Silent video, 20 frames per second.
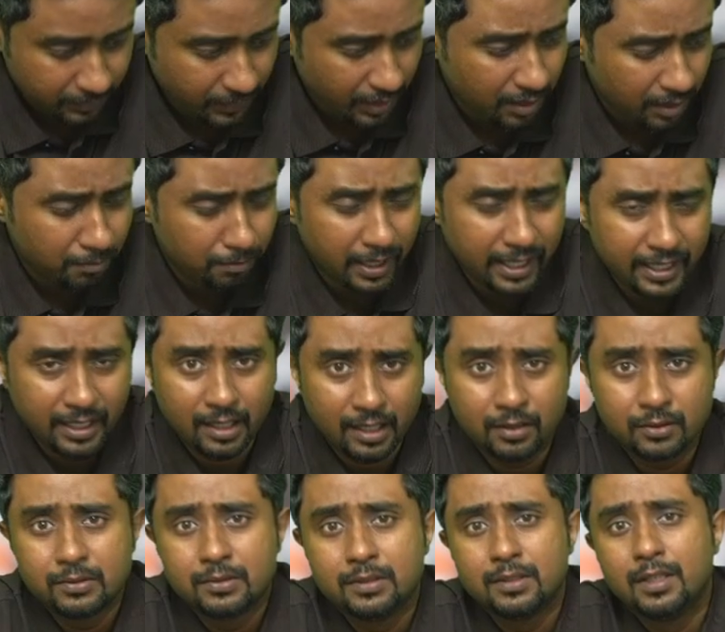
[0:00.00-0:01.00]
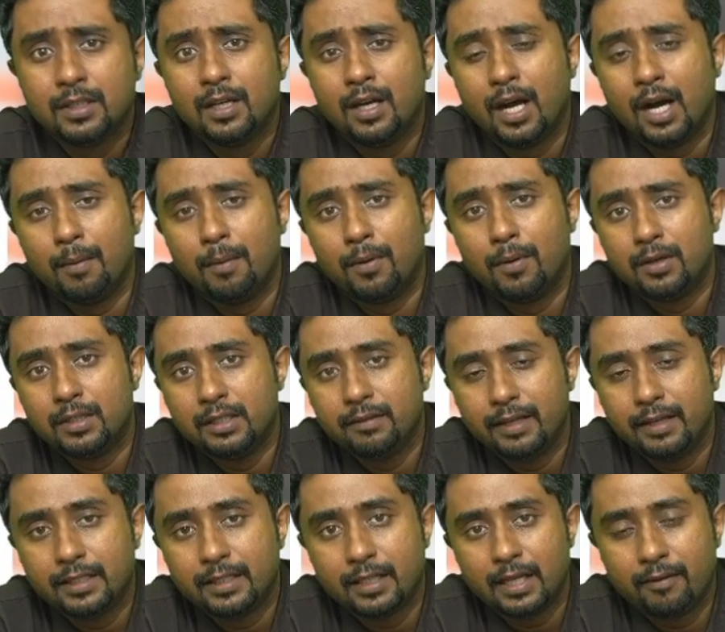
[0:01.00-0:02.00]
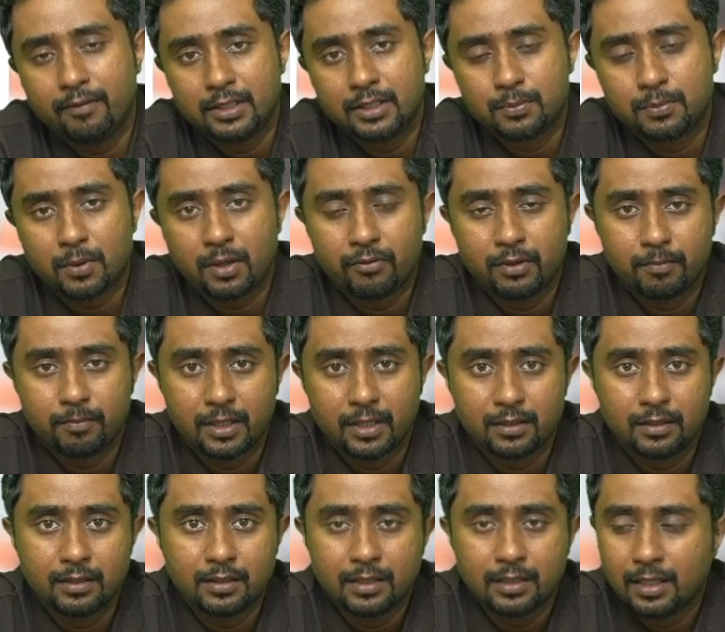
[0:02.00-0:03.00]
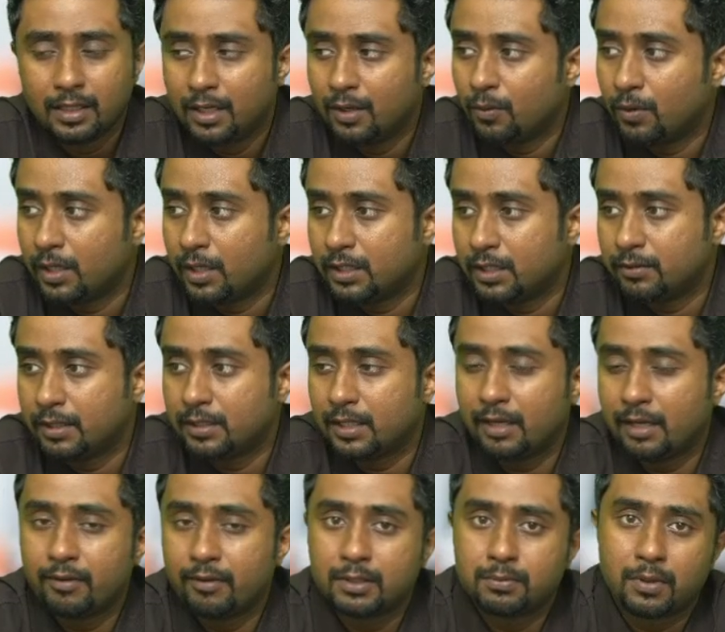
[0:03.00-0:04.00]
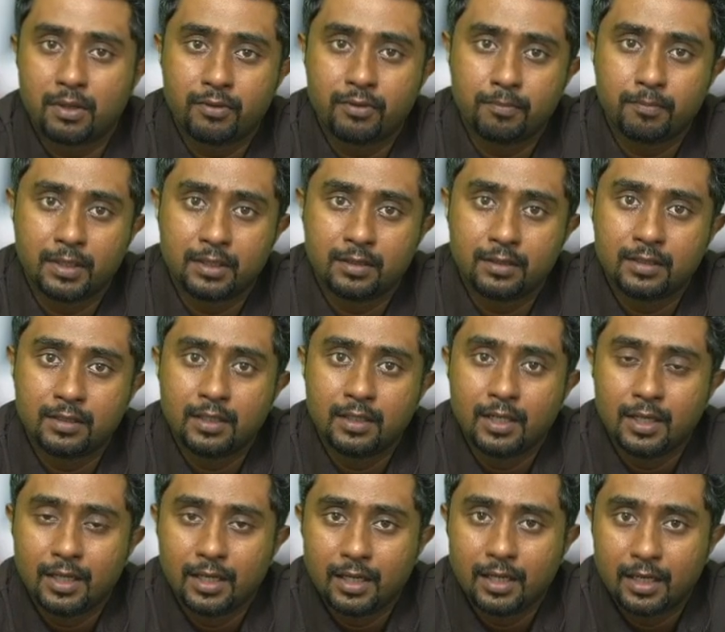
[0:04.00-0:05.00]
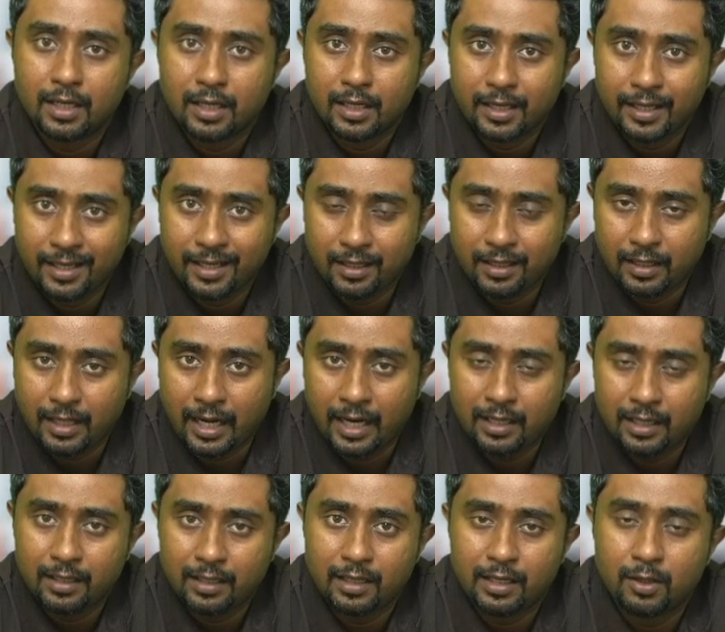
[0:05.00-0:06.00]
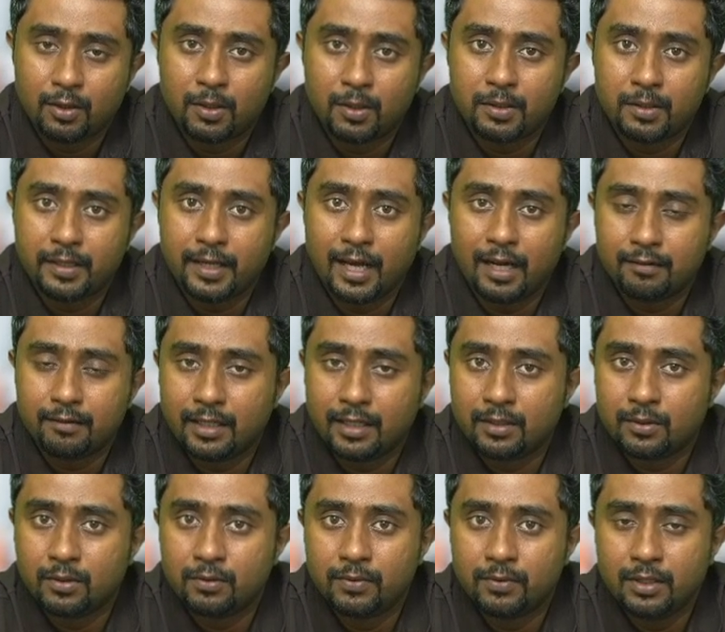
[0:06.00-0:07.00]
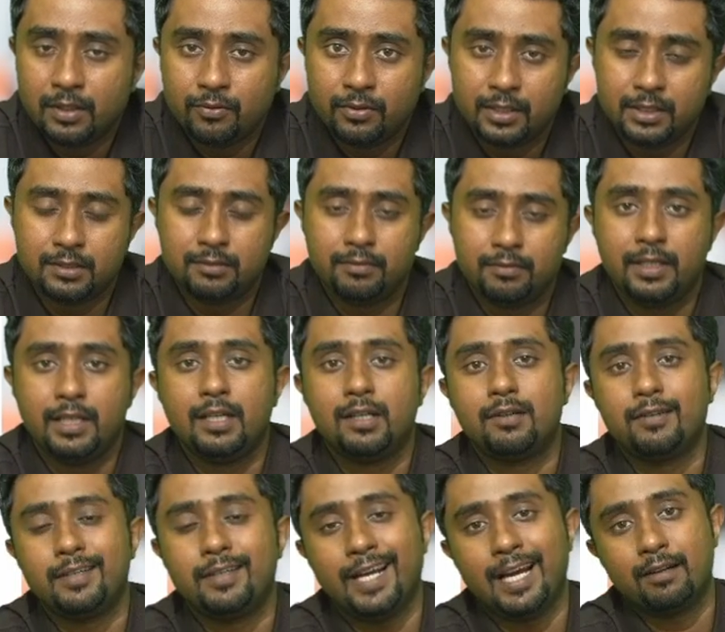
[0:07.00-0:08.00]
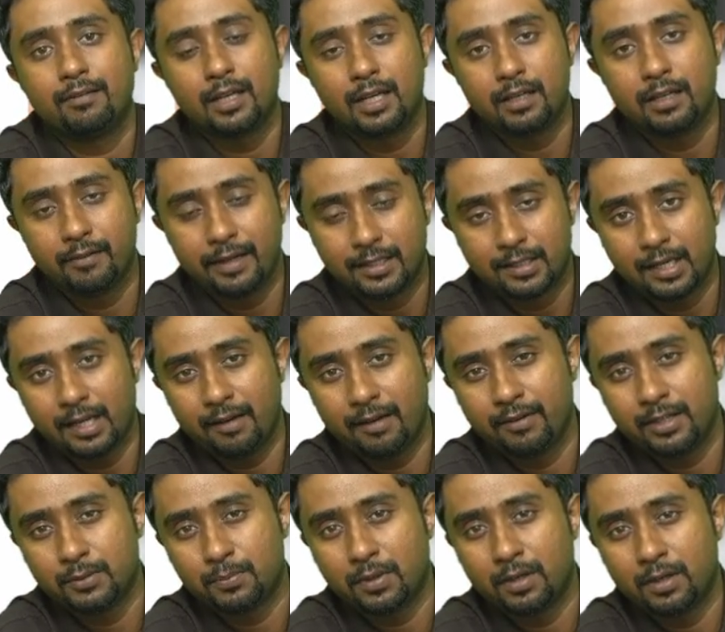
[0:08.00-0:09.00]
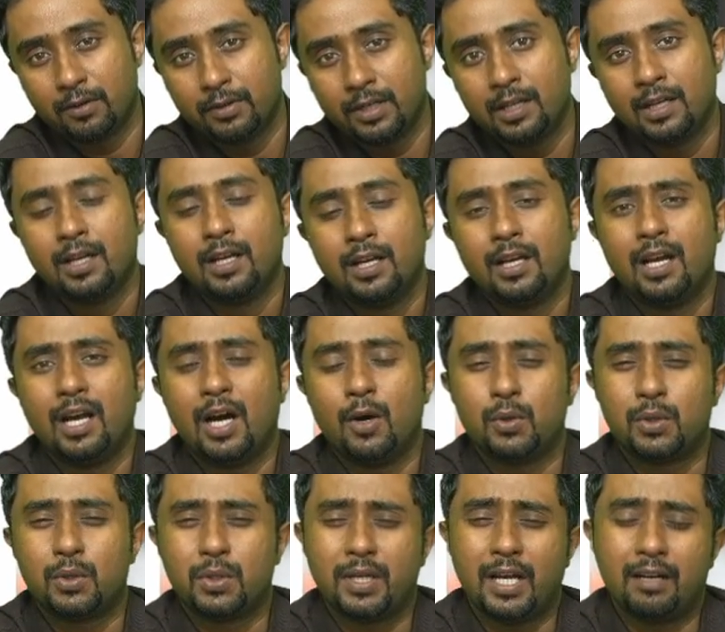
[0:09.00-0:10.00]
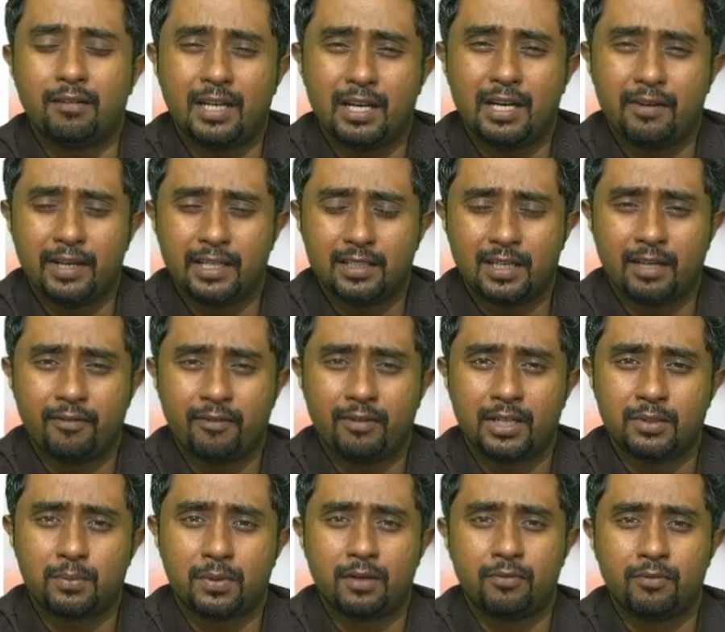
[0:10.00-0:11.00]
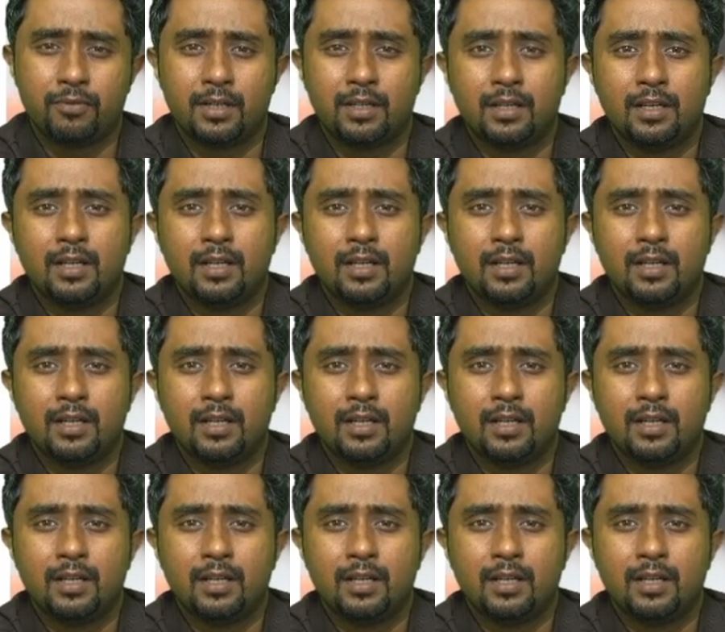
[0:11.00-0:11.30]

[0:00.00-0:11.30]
by now about the weighted average profit method. What is weighted average profit method? In that, in order to calculate goodwill, first we need to calculate weighted average profit. How to calculate weighted average profit?